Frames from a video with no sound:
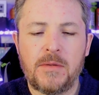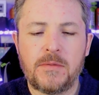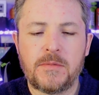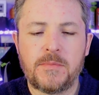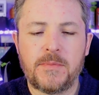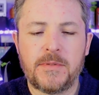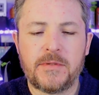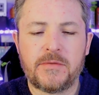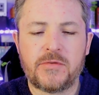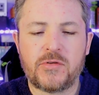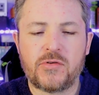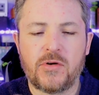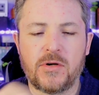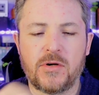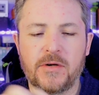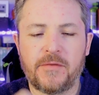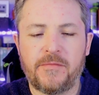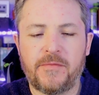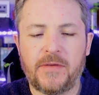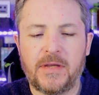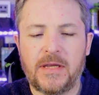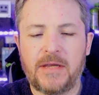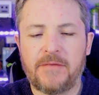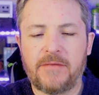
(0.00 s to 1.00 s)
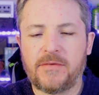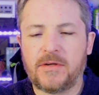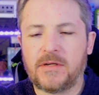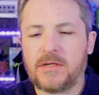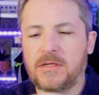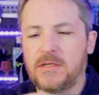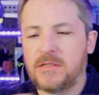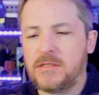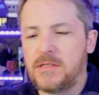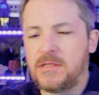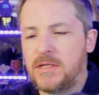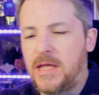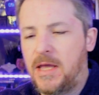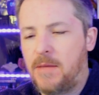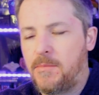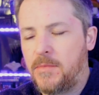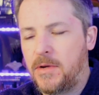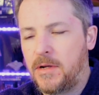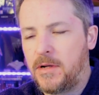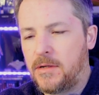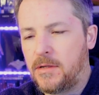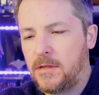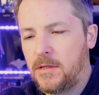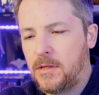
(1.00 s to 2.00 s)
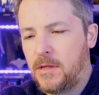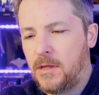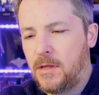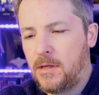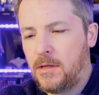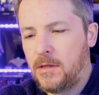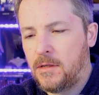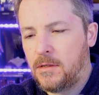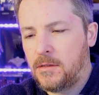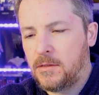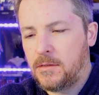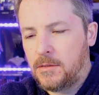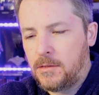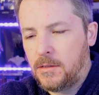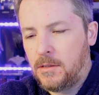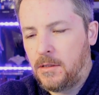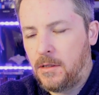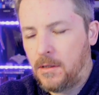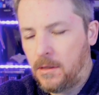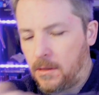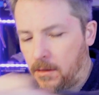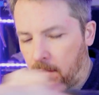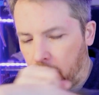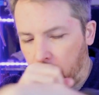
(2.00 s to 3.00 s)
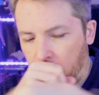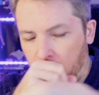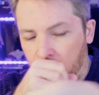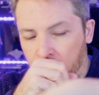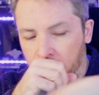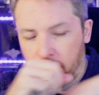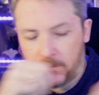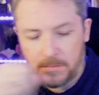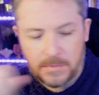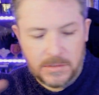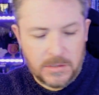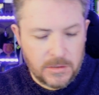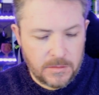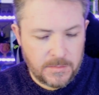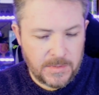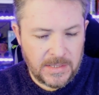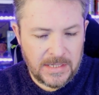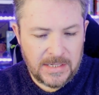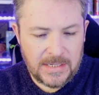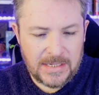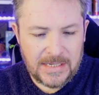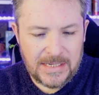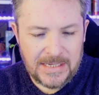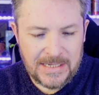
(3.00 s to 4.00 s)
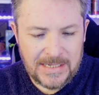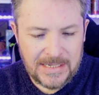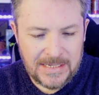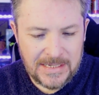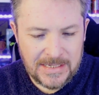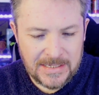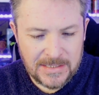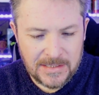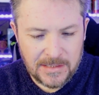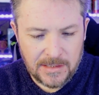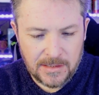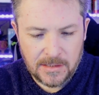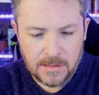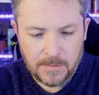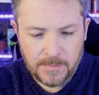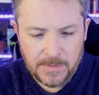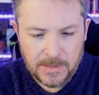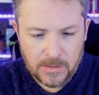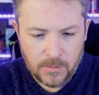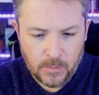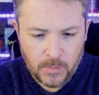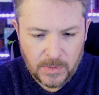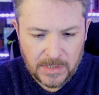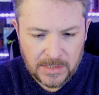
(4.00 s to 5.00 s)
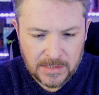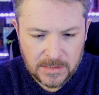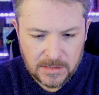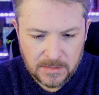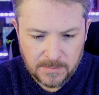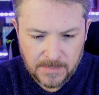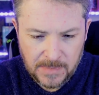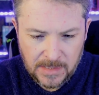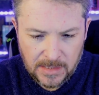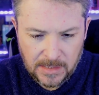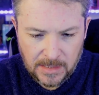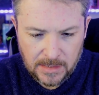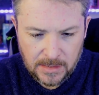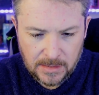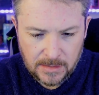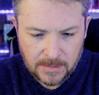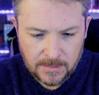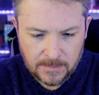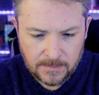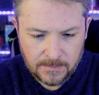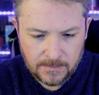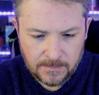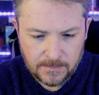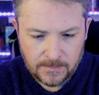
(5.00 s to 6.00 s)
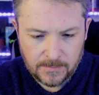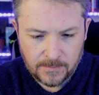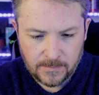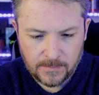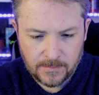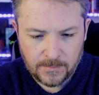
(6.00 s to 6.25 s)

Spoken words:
Maybe it's a bit of stronger flavour because the lemon, excuse me, is a little bit weak smelling.